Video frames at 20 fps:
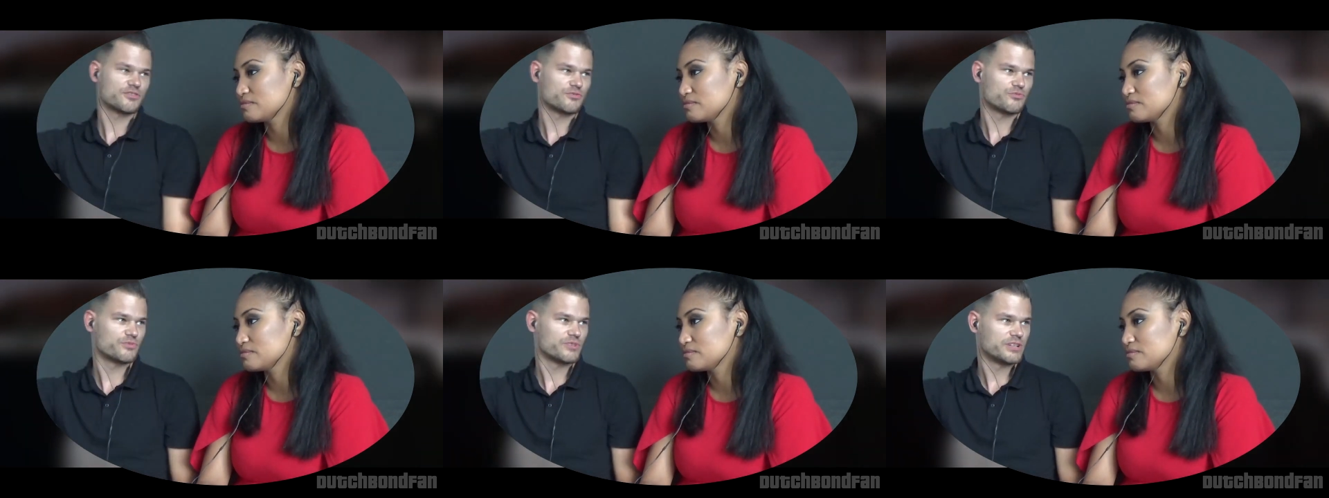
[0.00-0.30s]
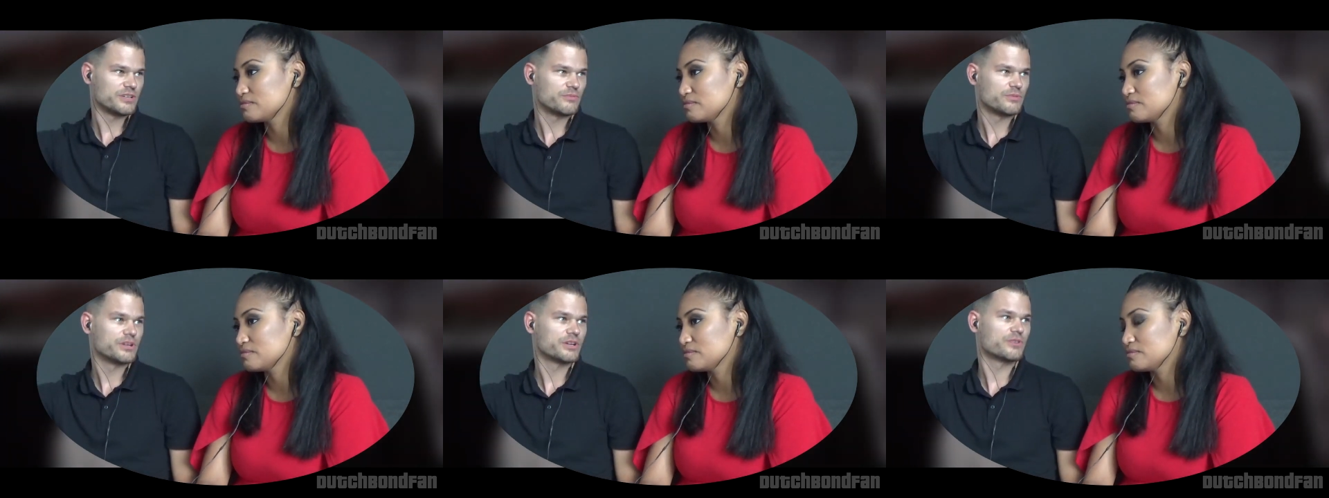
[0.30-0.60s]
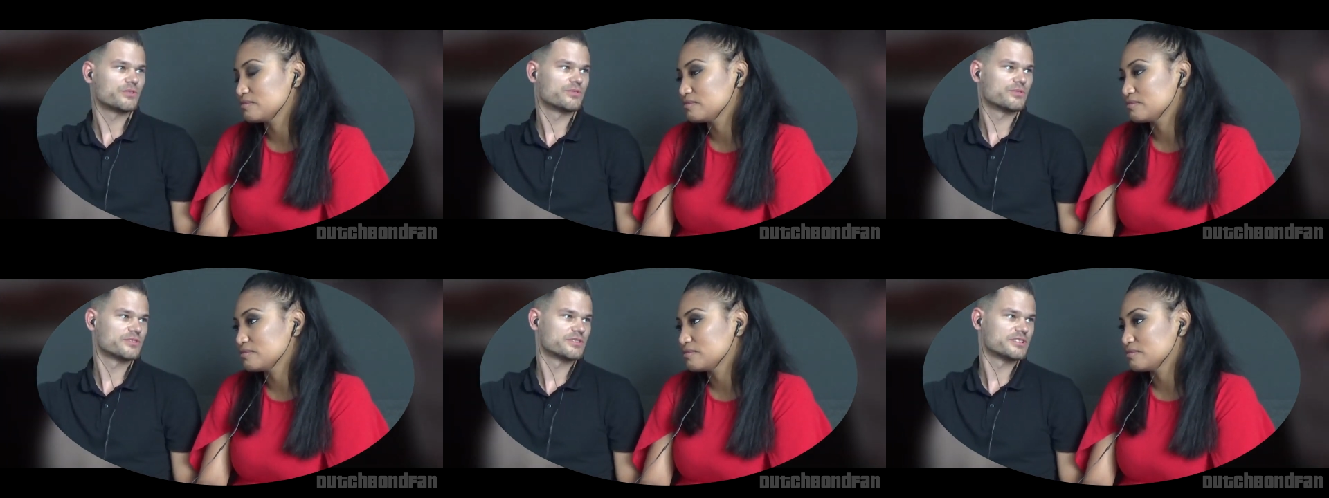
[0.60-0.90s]
Speaker 1: to
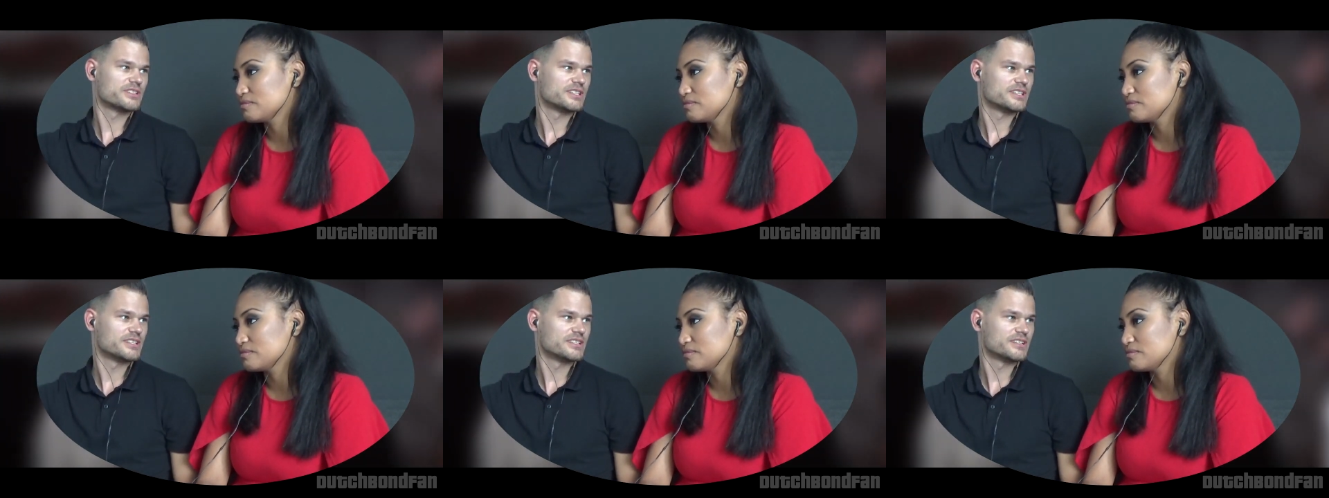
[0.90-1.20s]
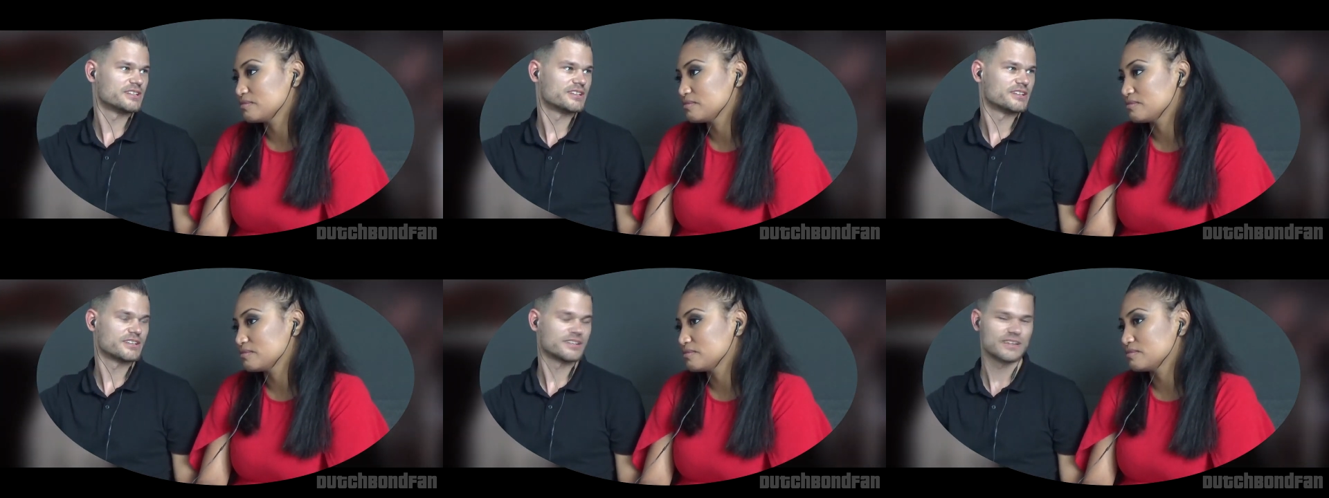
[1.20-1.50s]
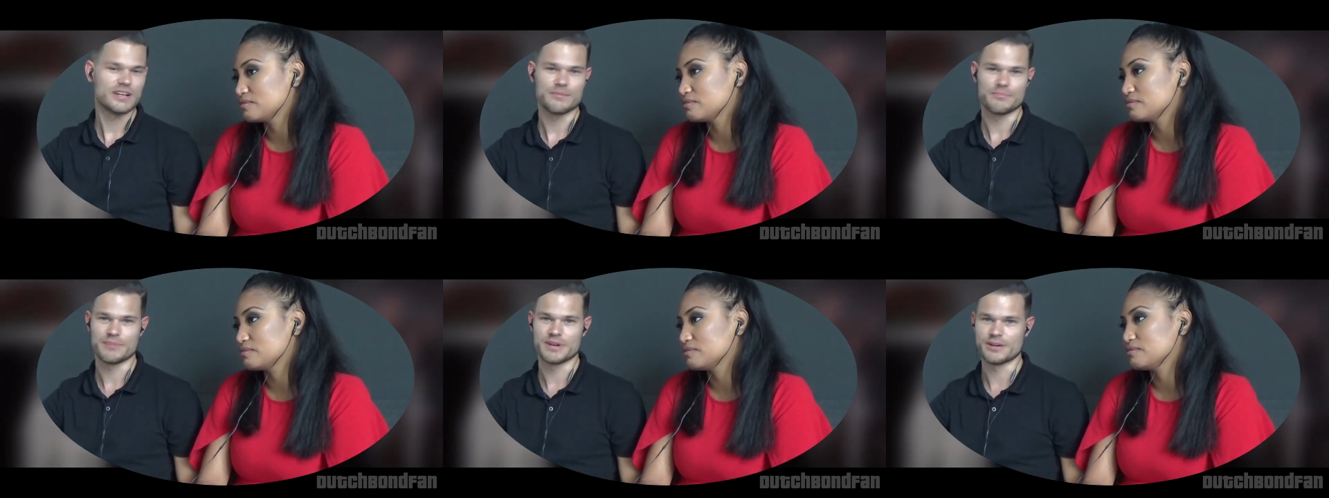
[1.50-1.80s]
re-record the uh,
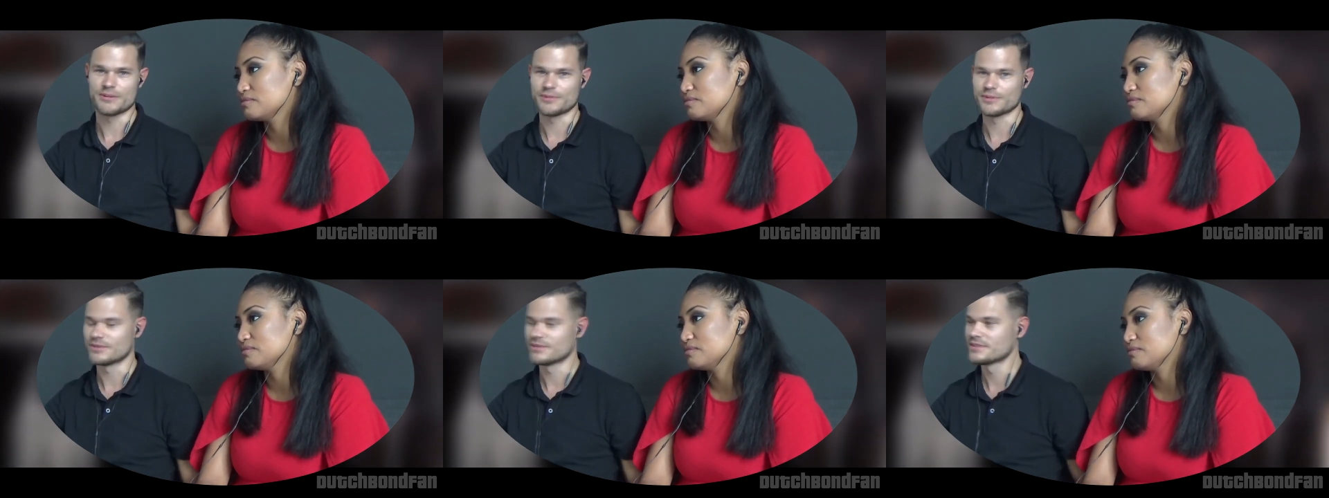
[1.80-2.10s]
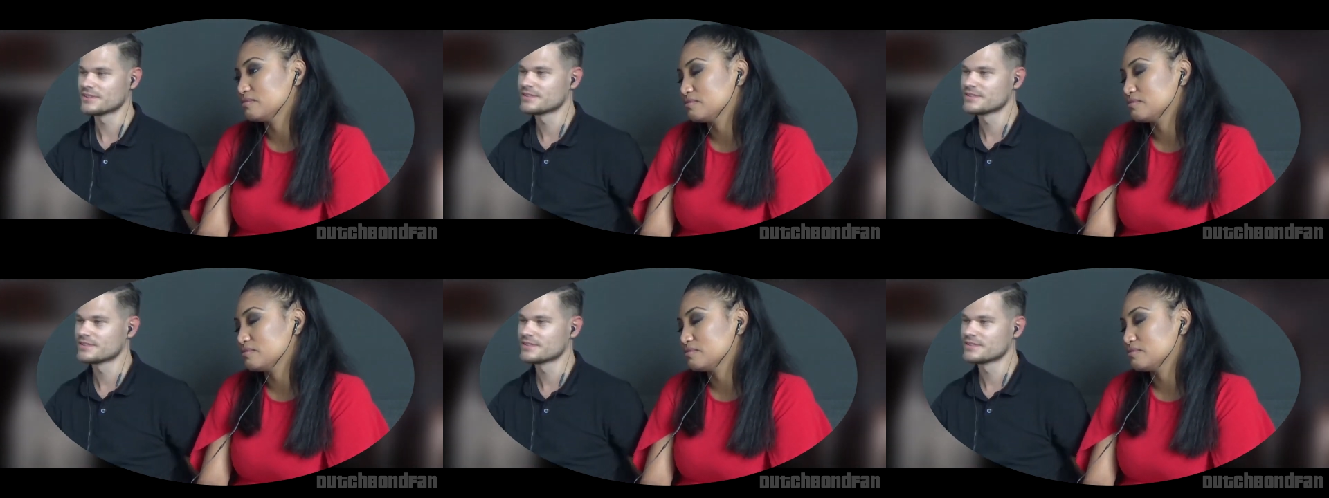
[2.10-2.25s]
gun barrel.